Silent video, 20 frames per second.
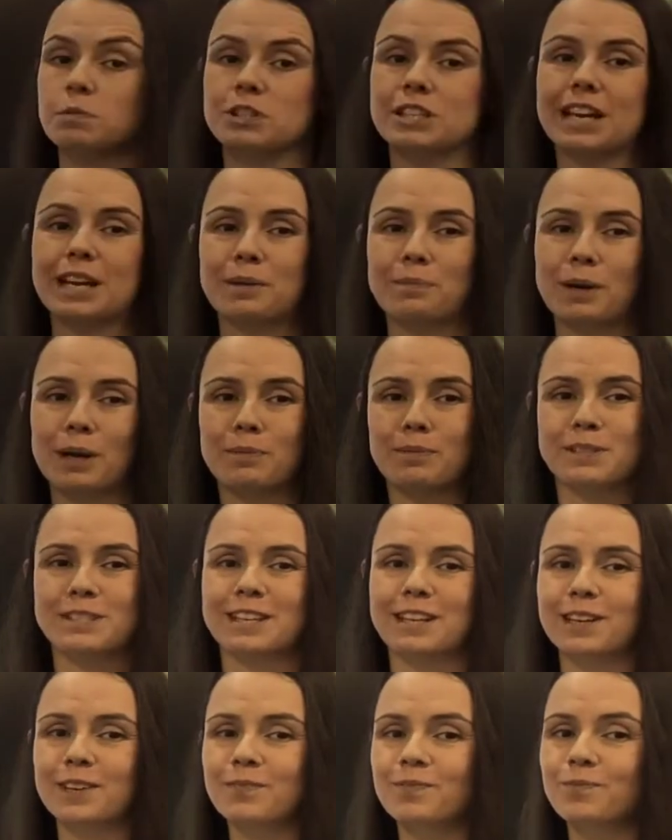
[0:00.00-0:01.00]
jelly babies
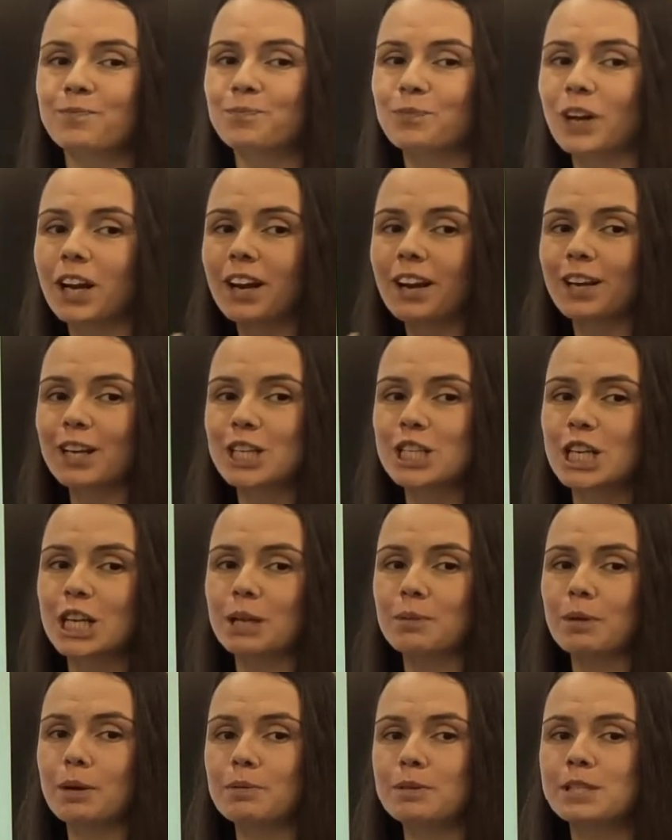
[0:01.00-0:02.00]
here. I like
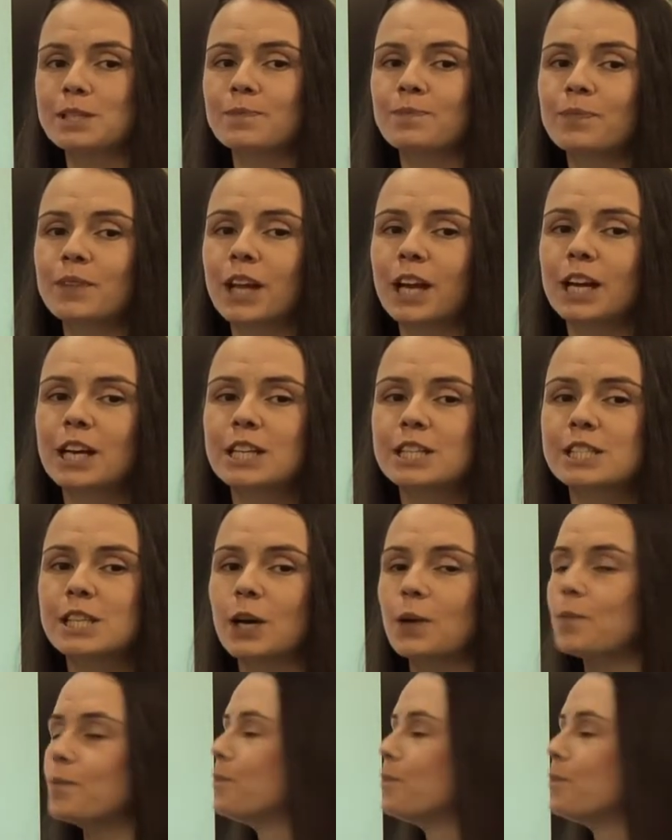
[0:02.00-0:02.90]
jelly babies. So,